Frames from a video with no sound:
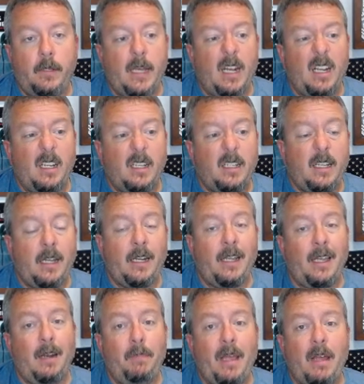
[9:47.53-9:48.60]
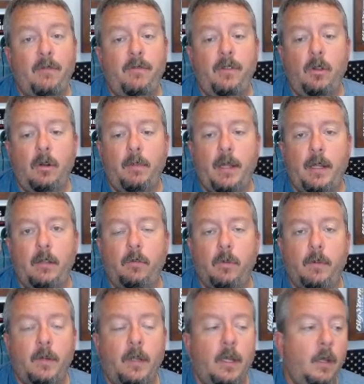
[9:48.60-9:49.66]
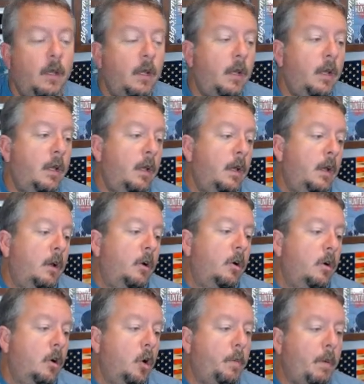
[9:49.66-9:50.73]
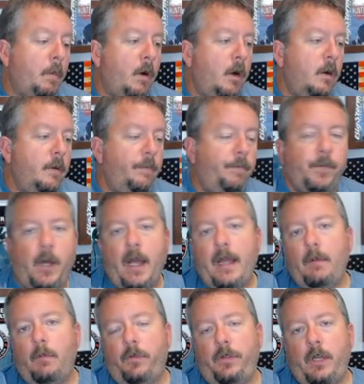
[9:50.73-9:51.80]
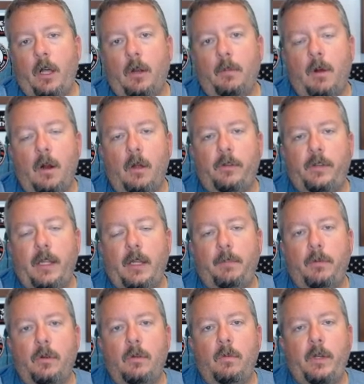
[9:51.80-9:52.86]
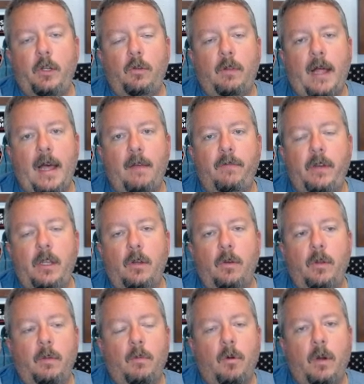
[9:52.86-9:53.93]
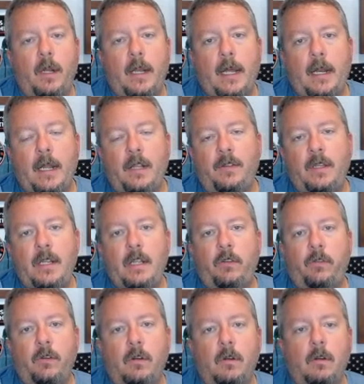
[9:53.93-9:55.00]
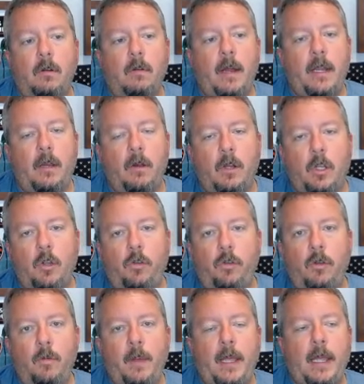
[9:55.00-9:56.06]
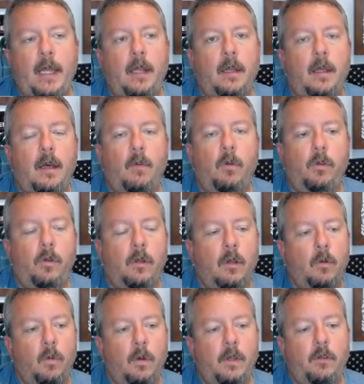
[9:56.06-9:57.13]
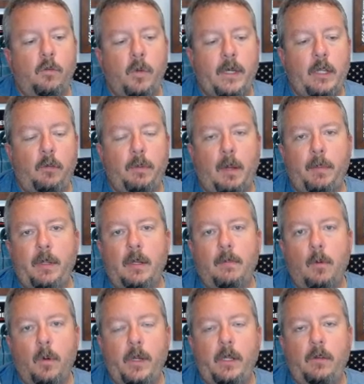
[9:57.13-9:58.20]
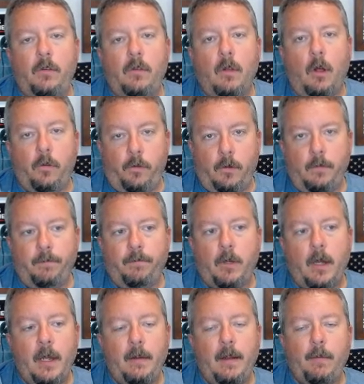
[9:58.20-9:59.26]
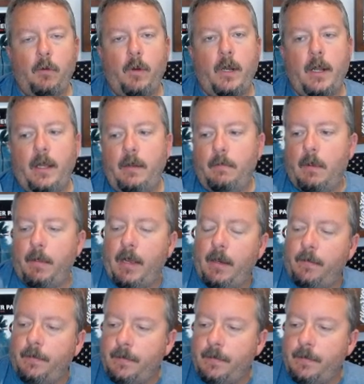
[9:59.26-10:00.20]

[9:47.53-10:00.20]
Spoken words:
Kind of got a bad feeling about this one. Hope I'm wrong. All right, we'll see y'all tomorrow. Daily Brew, we do live video in the morning, 9:19 Eastern, right here on YouTube, and we'll do another one of these quickies probably in the morning also. All right, have a great night. Bye-bye.